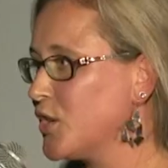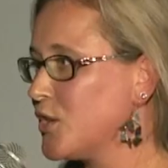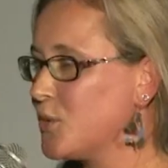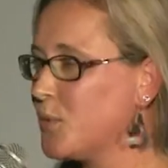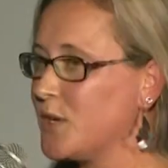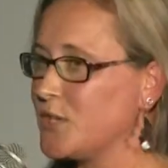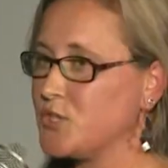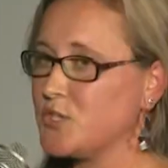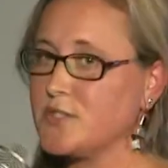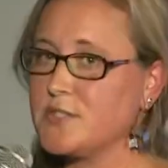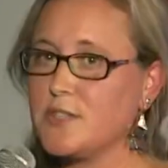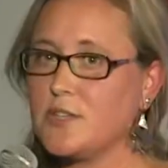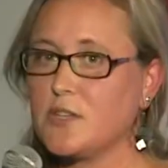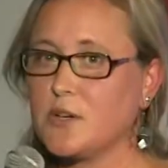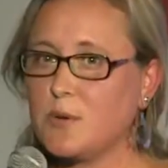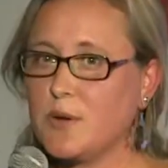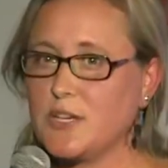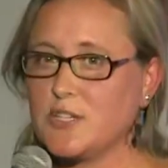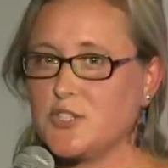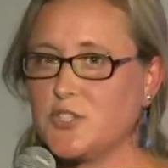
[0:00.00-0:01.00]
question. So the
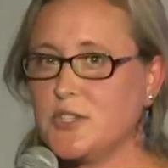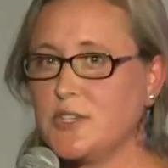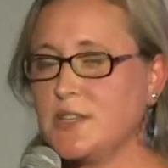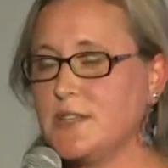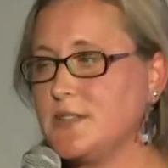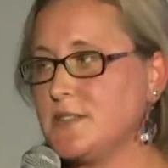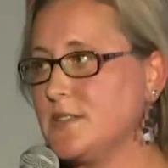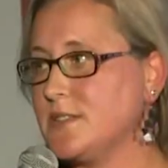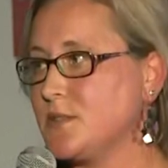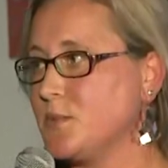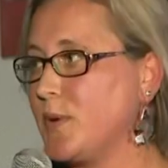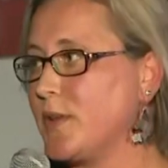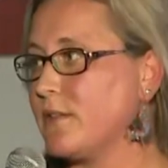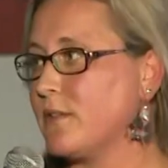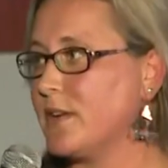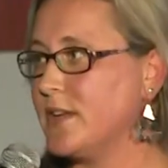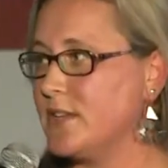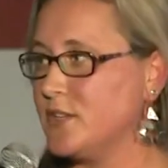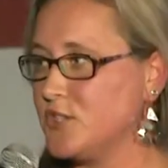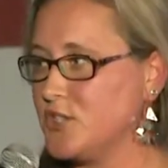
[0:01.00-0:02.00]
question is
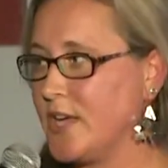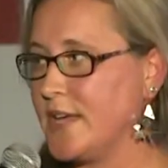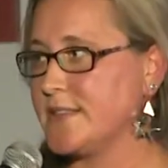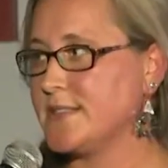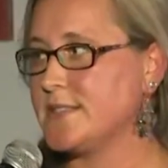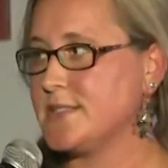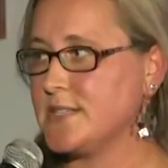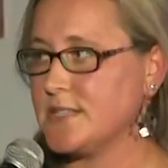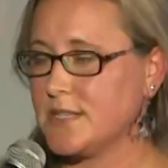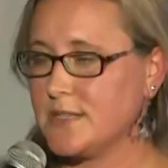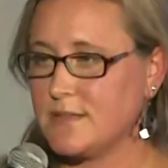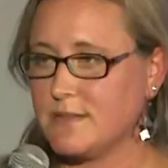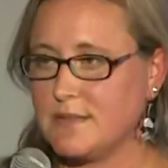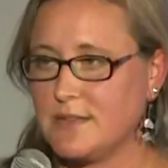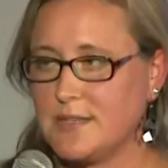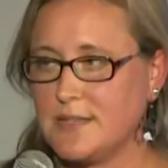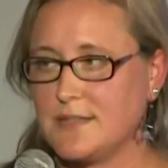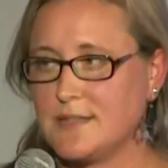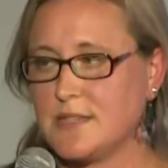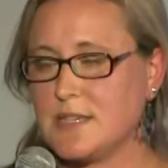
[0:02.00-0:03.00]
whether ingesting
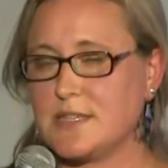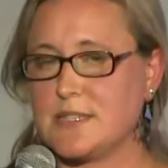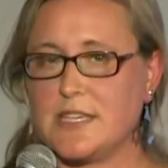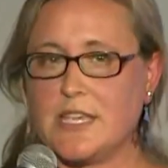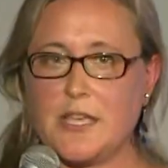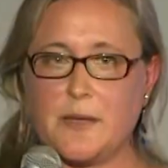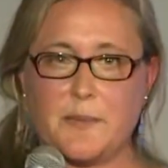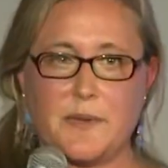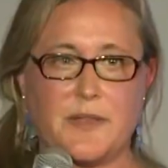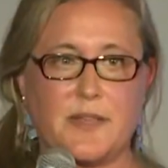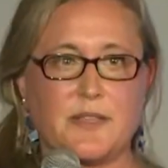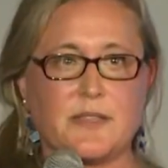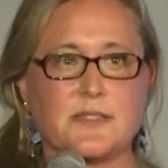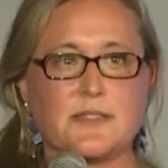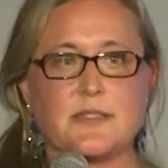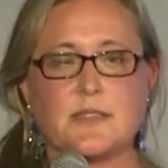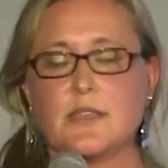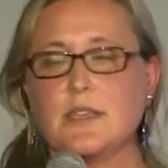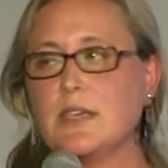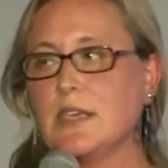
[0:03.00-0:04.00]
these
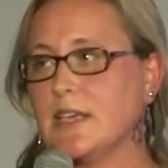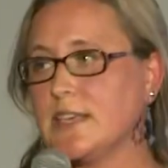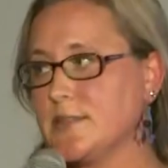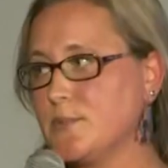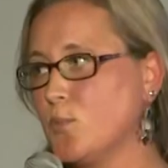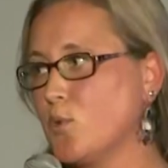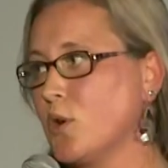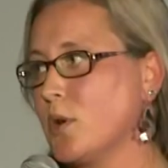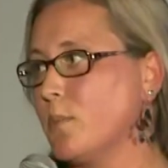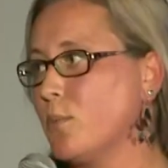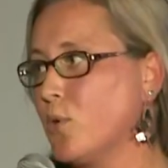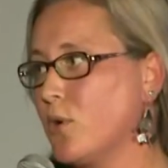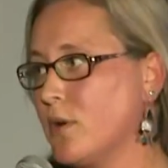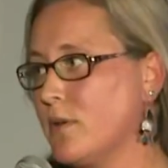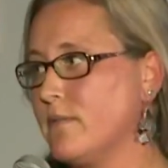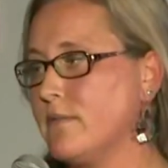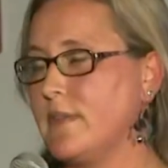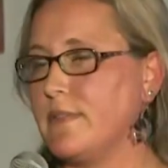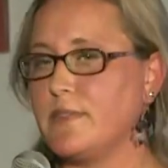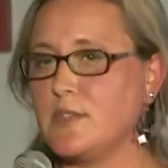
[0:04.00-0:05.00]
contaminants is more
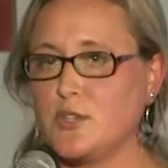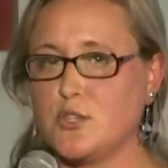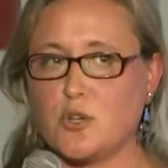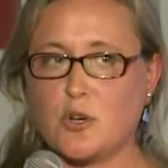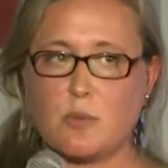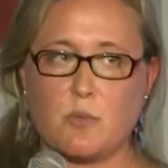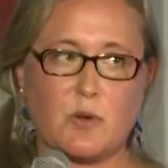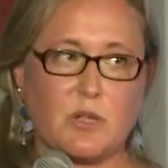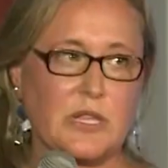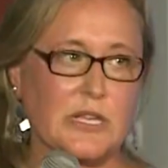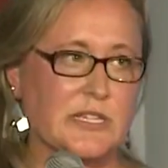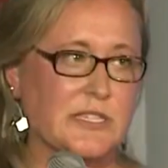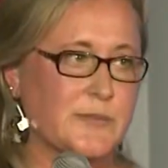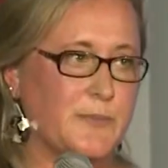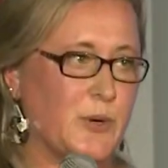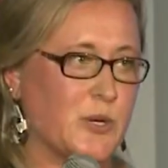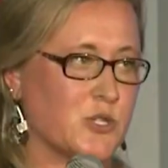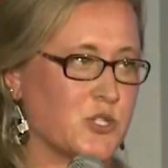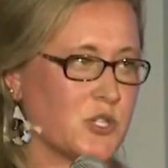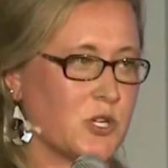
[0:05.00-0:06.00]
important than the dermal
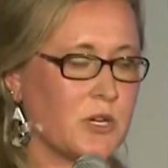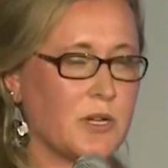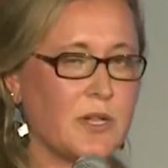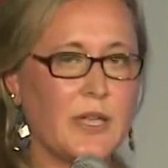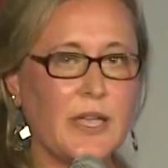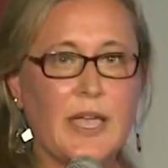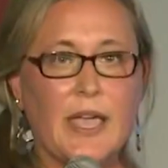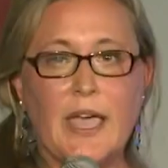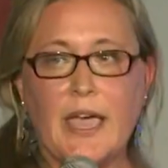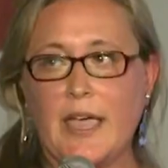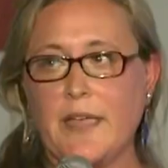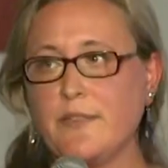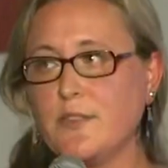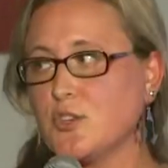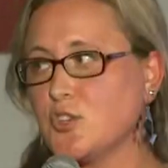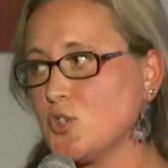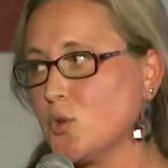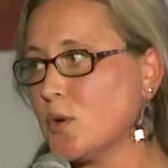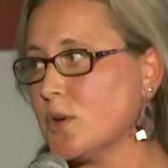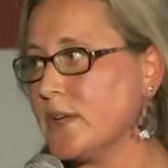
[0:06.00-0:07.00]
exposure. And the
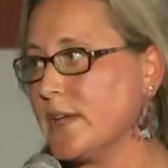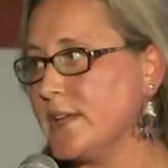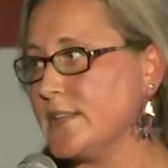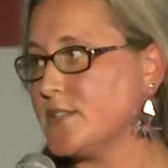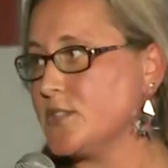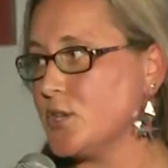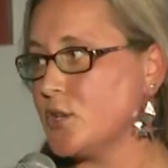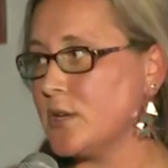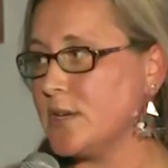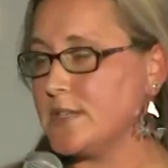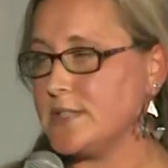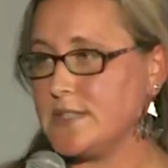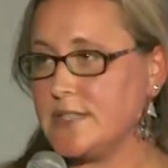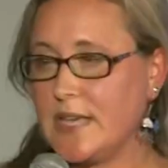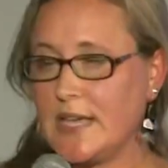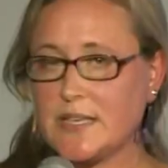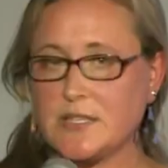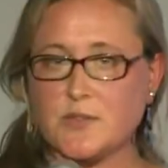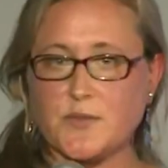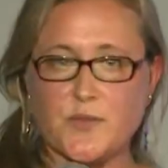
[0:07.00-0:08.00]
short answer is
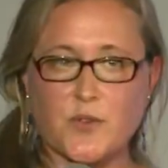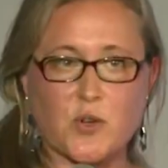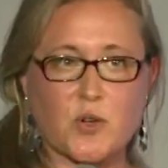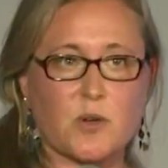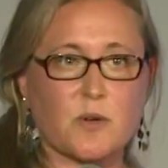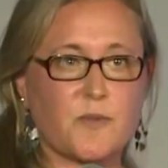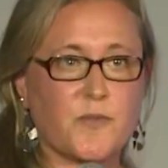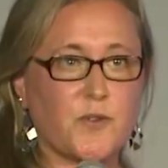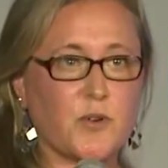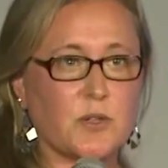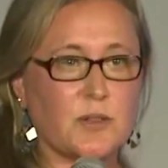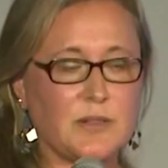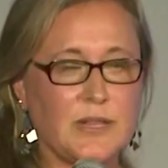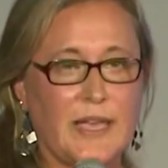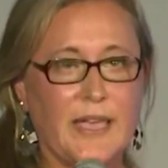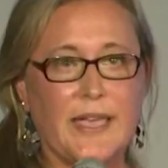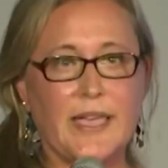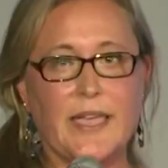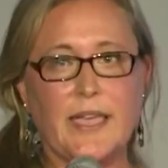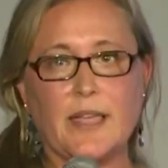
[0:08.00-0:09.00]
yes. For
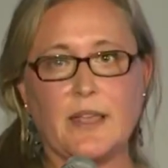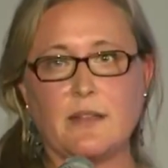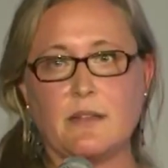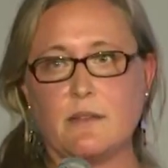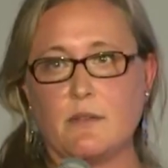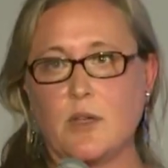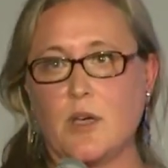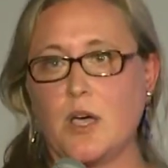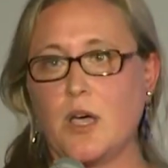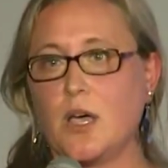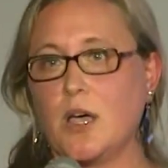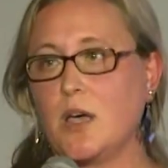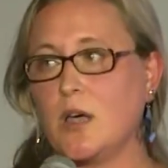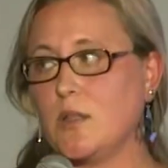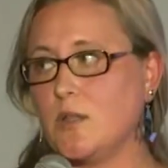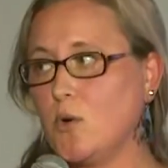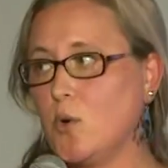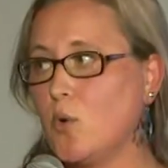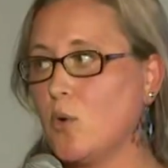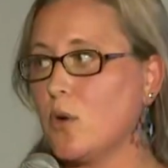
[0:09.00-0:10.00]
lead,
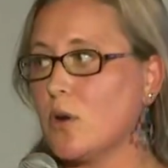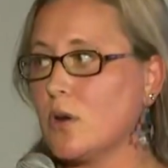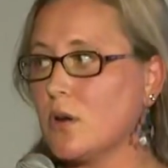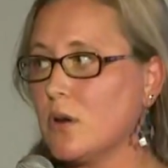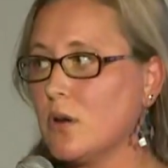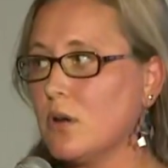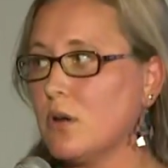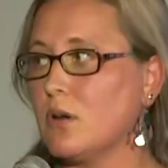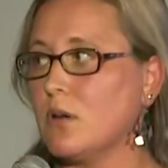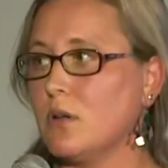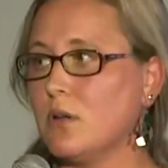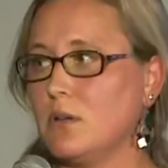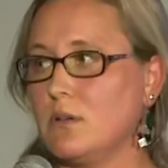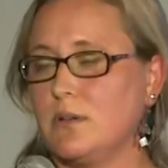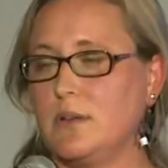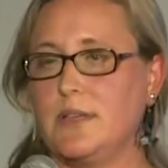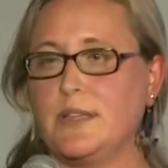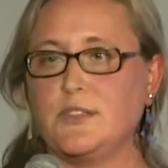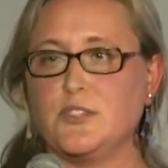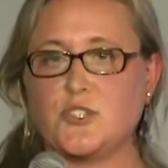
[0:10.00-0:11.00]

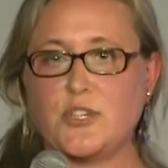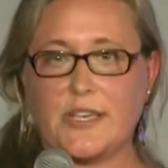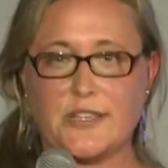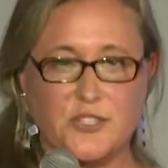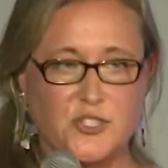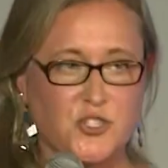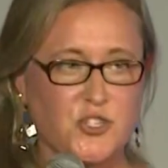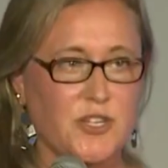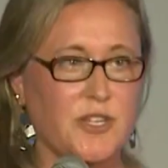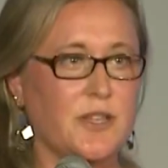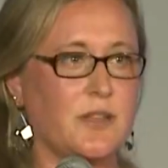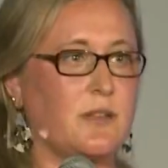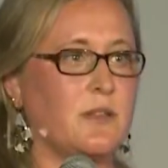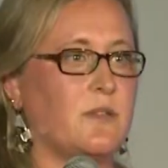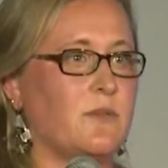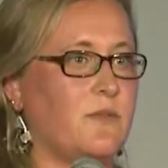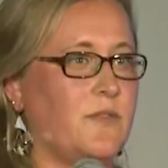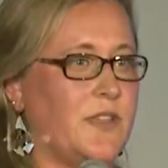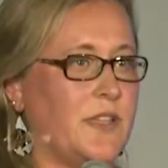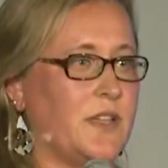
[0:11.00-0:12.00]
oral
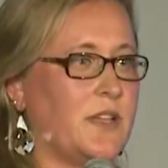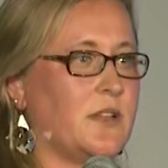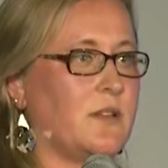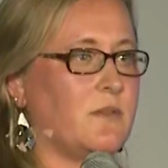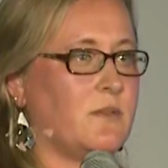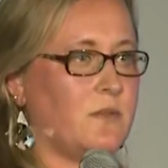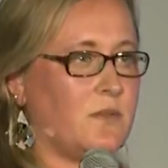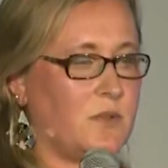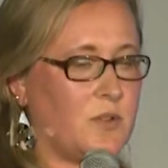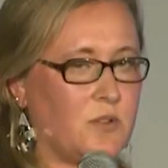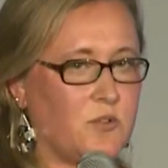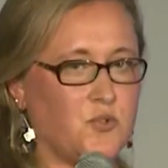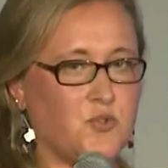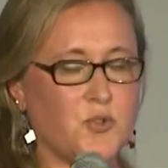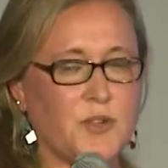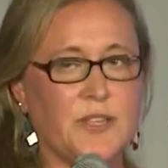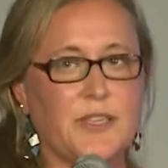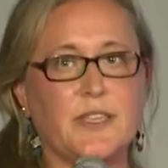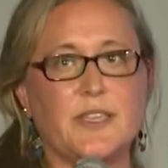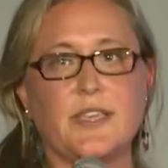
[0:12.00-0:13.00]
ingestion via
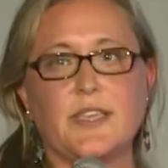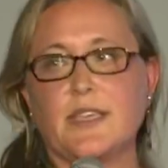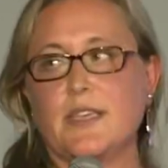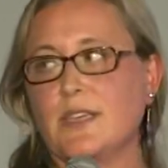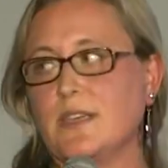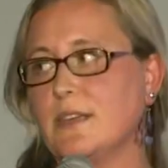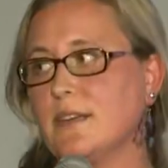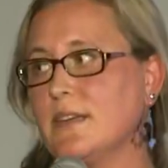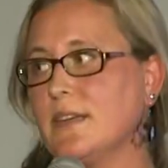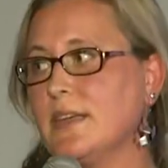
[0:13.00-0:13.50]
drinking,